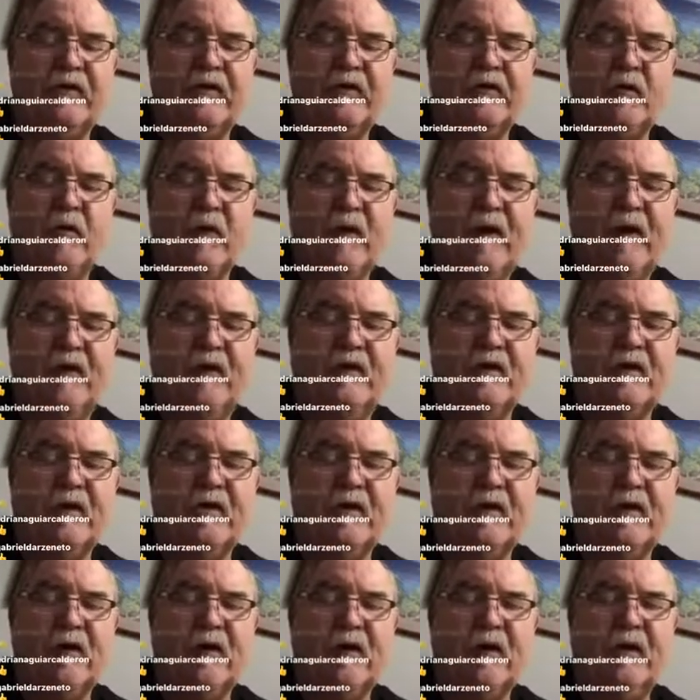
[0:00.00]

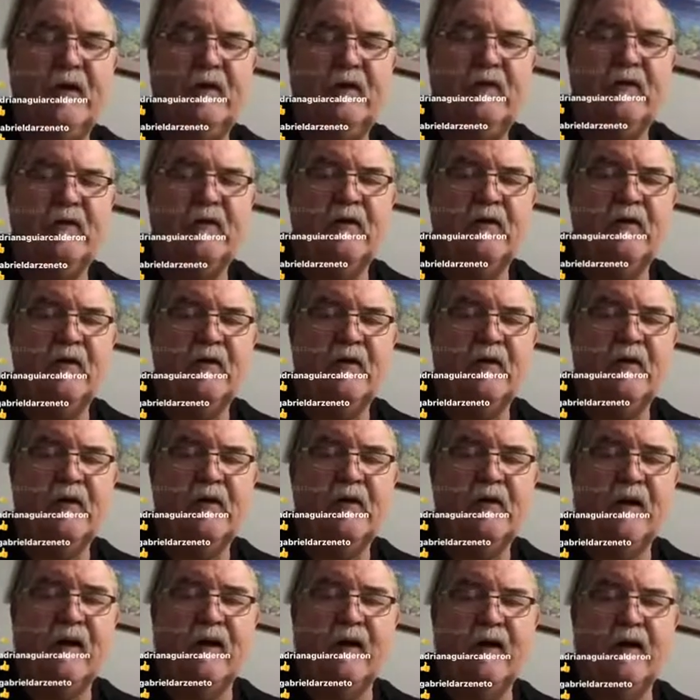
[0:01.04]
It's not just a
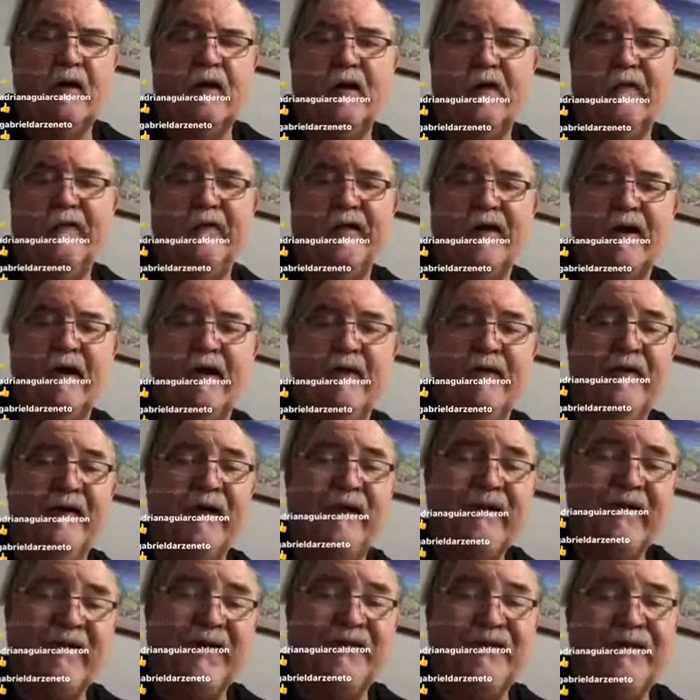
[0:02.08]
function of weight and
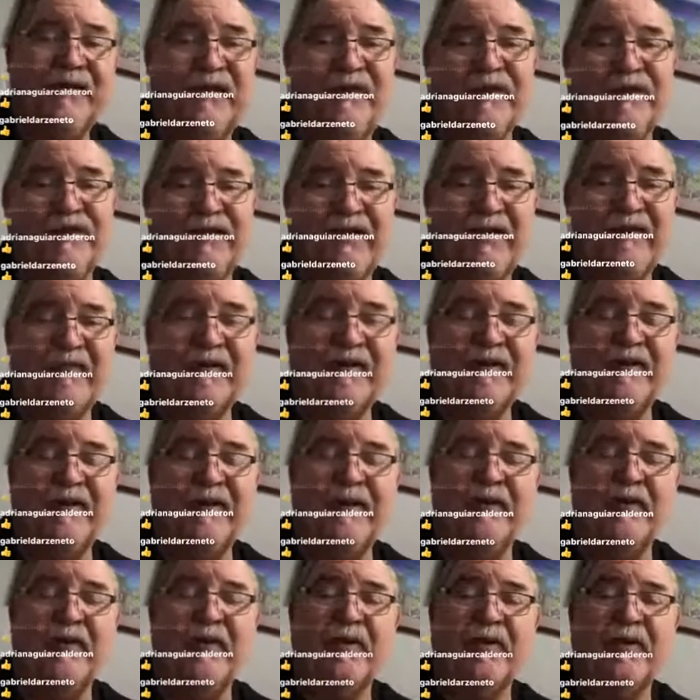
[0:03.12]
height.
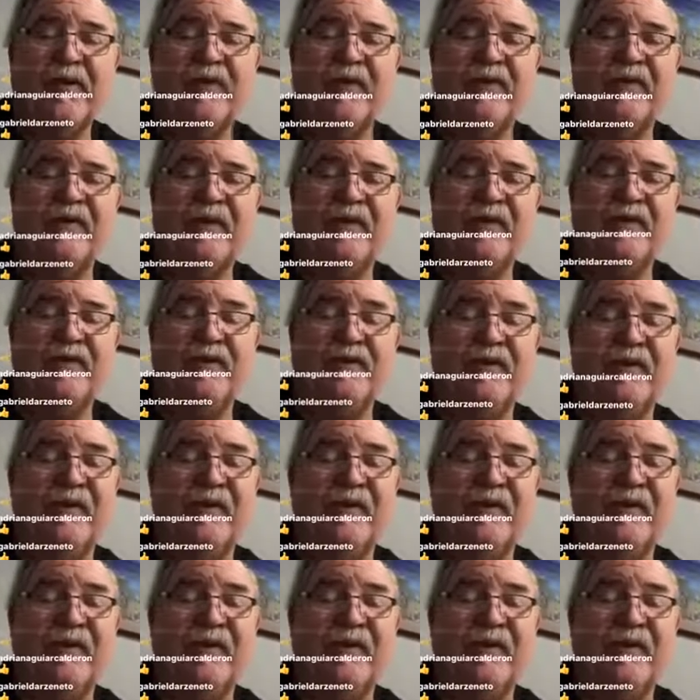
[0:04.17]
I've